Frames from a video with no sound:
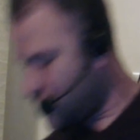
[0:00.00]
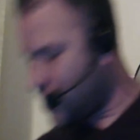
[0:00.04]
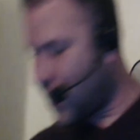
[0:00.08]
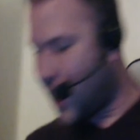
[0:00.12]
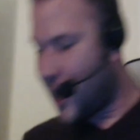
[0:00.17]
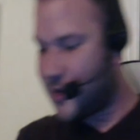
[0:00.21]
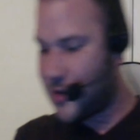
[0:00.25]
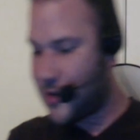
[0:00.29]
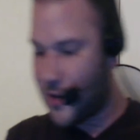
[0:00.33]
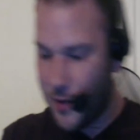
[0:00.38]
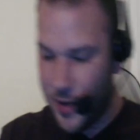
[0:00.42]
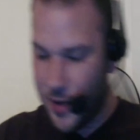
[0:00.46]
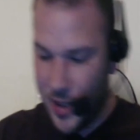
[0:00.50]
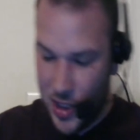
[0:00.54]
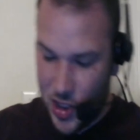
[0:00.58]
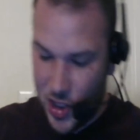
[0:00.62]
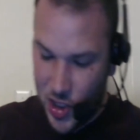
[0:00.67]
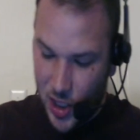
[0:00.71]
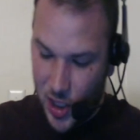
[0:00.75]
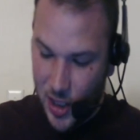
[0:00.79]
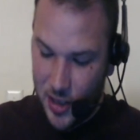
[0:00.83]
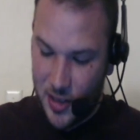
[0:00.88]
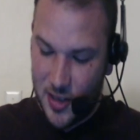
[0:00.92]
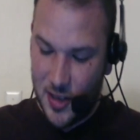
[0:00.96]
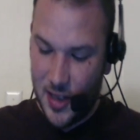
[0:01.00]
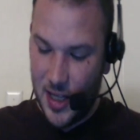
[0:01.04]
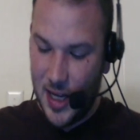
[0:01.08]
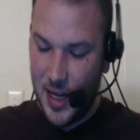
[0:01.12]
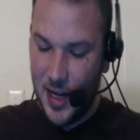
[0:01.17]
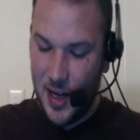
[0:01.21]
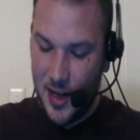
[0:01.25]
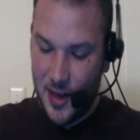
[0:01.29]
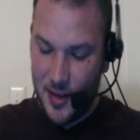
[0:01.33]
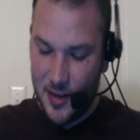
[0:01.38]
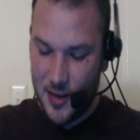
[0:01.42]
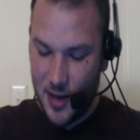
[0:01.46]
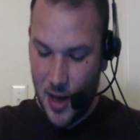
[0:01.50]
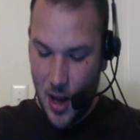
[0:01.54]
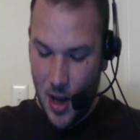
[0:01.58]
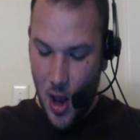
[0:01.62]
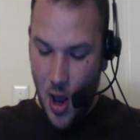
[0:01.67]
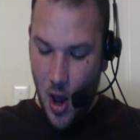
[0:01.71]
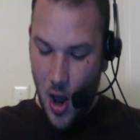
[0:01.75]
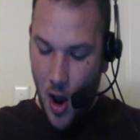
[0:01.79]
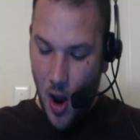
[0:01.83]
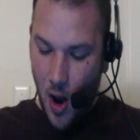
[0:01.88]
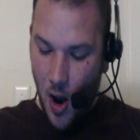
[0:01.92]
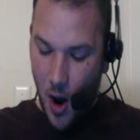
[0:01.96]
guys know these shirts. These
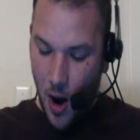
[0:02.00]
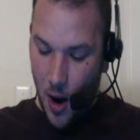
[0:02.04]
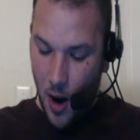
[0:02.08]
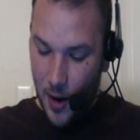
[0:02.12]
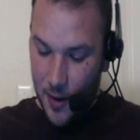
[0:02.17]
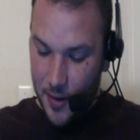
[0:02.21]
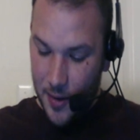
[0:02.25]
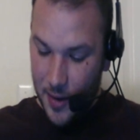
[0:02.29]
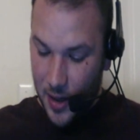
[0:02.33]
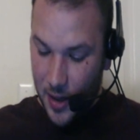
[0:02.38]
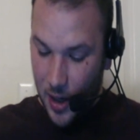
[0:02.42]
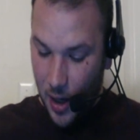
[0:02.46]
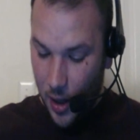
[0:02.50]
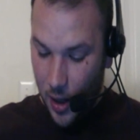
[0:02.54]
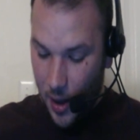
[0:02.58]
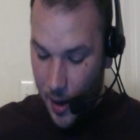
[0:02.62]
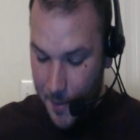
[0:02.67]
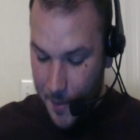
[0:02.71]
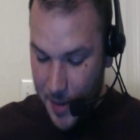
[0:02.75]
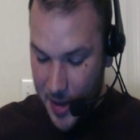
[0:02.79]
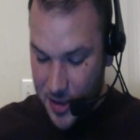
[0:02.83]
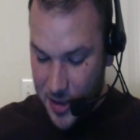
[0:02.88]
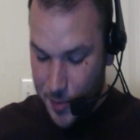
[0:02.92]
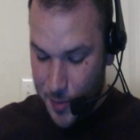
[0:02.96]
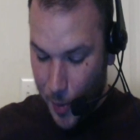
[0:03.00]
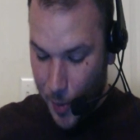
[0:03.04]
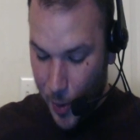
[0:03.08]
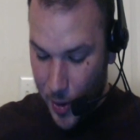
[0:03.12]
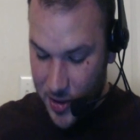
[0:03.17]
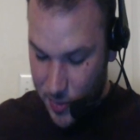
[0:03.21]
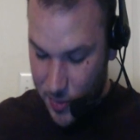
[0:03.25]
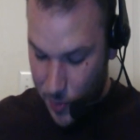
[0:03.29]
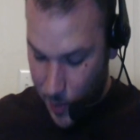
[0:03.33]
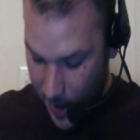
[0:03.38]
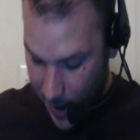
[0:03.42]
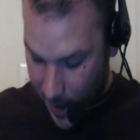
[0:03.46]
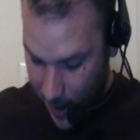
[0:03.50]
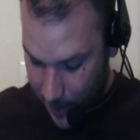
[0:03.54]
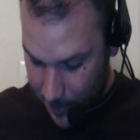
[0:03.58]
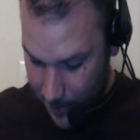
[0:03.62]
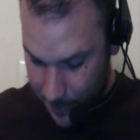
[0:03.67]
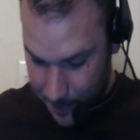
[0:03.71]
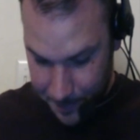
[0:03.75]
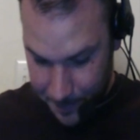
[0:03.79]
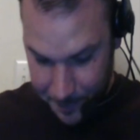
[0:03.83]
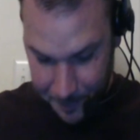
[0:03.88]
are the Columbia Sportswear,